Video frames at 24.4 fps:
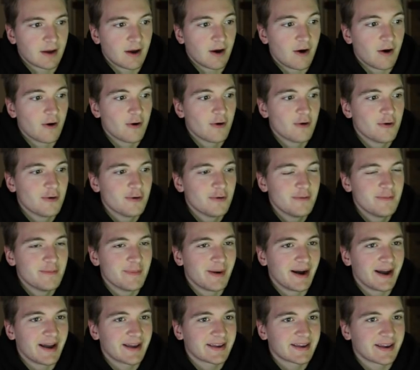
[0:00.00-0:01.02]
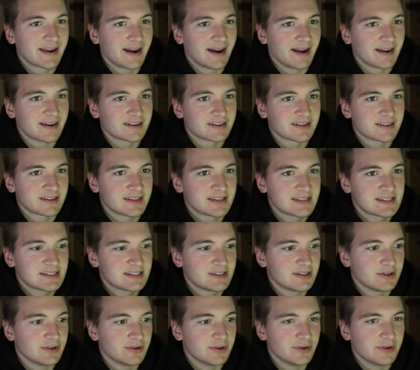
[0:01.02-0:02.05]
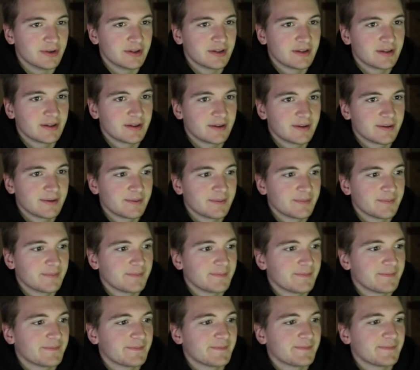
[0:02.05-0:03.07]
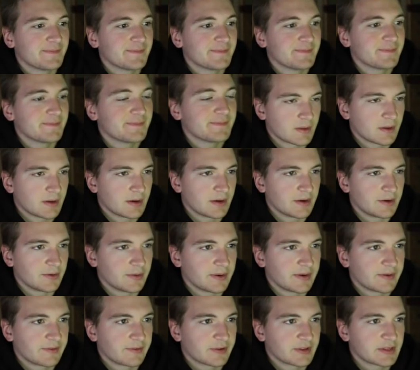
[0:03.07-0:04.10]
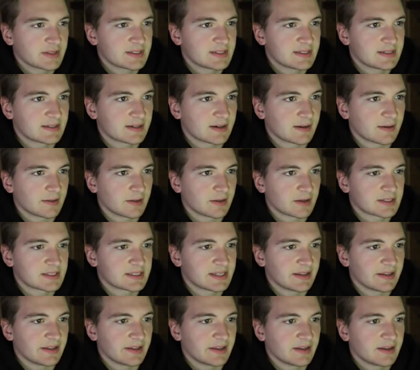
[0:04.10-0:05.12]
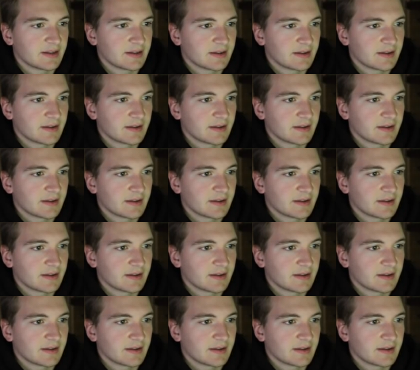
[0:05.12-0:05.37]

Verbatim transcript: Oh my gosh, this dude. Are you ready for this? He's gonna look silly.